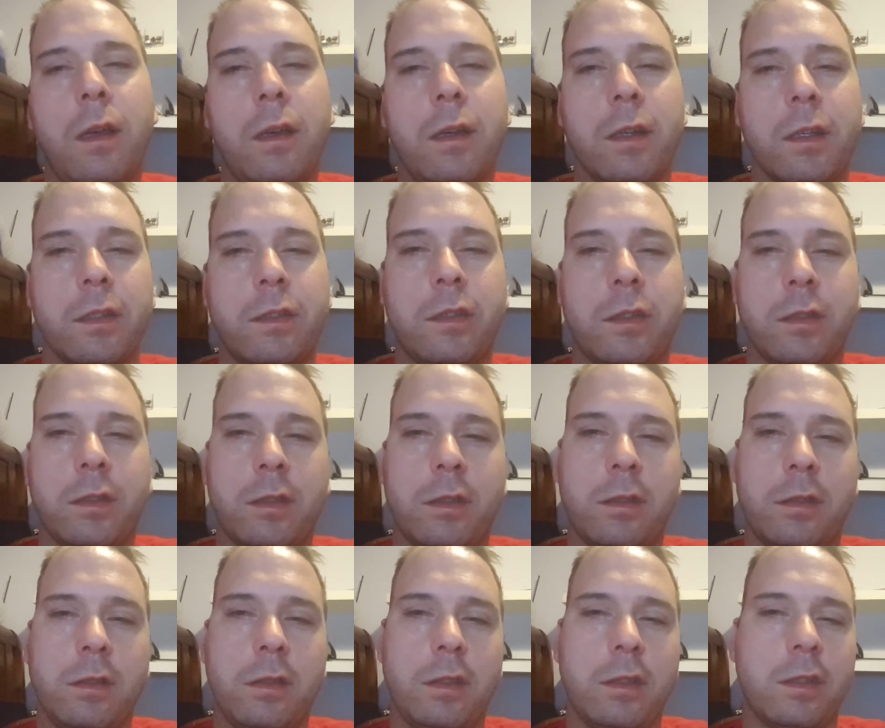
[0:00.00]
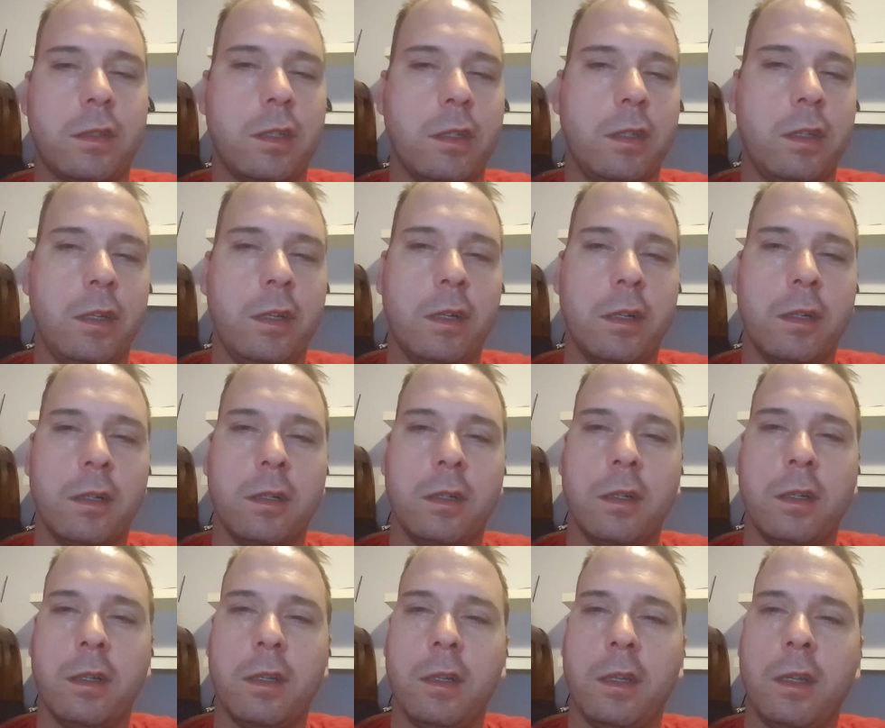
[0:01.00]
It's just, you sit here
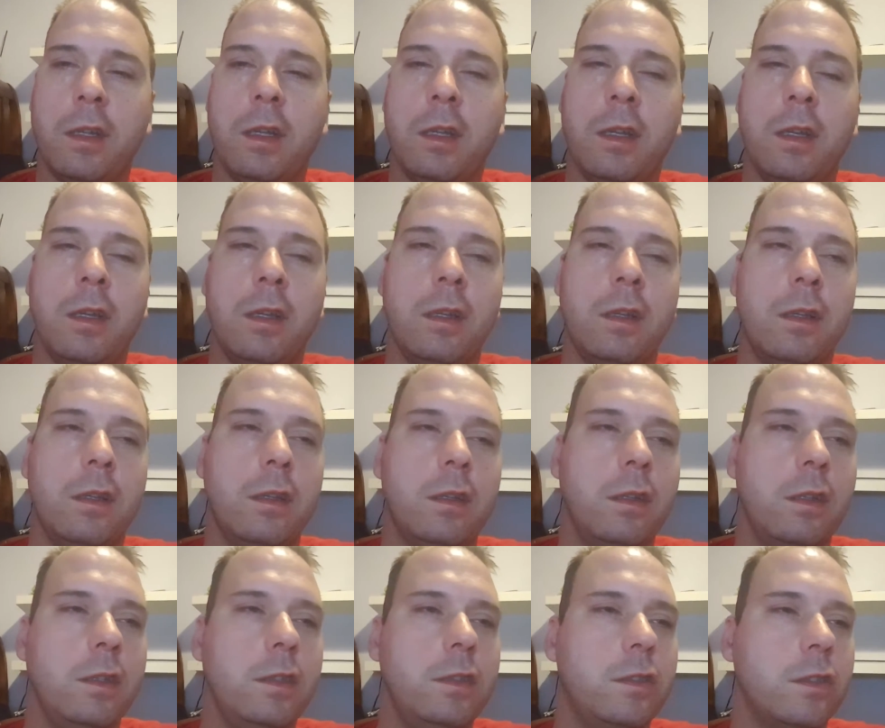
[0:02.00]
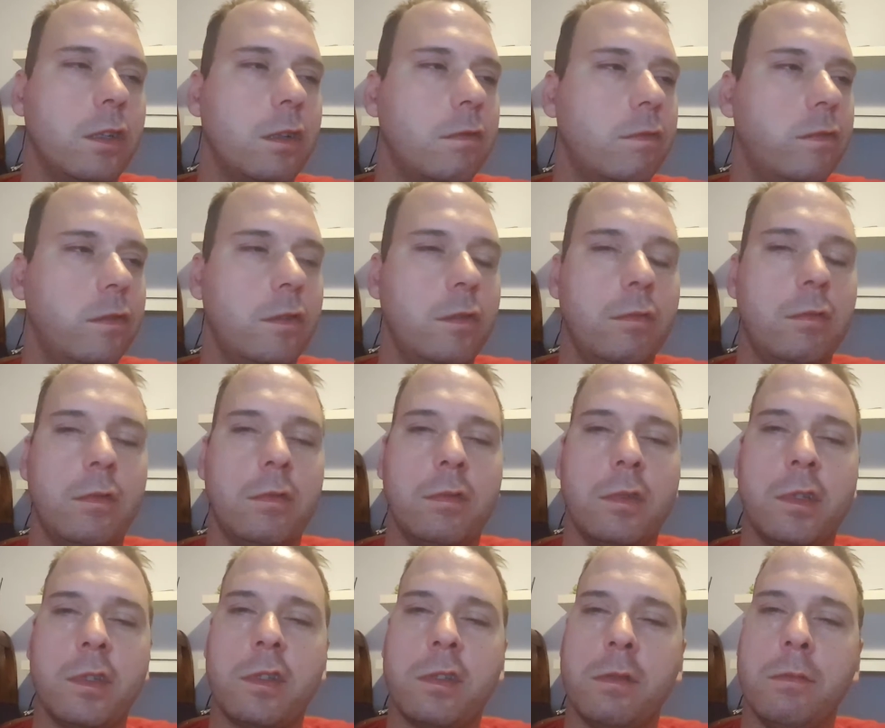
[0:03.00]
and eat junk food and
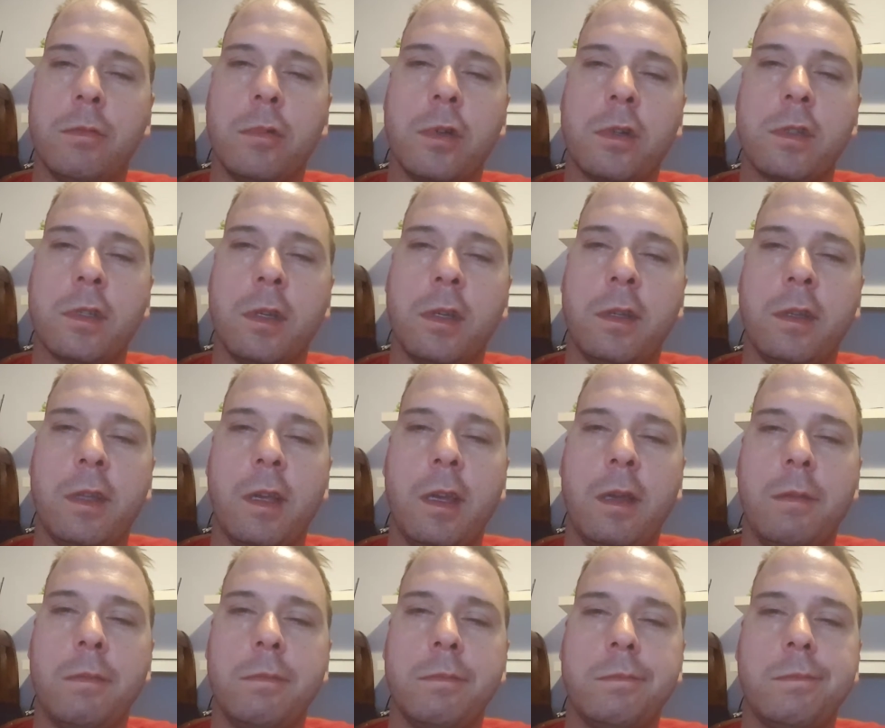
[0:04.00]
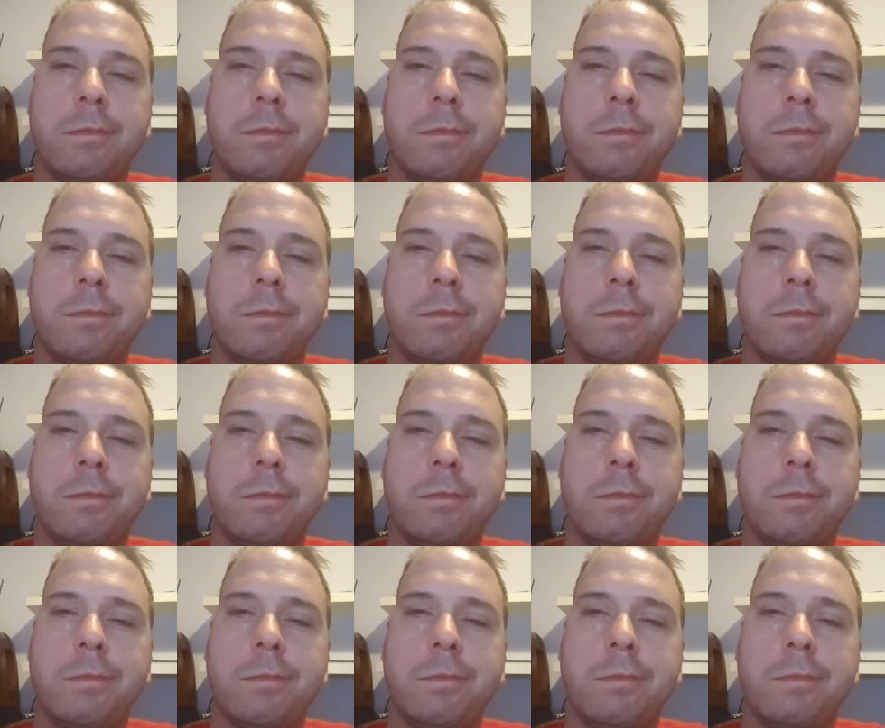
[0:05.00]
listen to books on tape.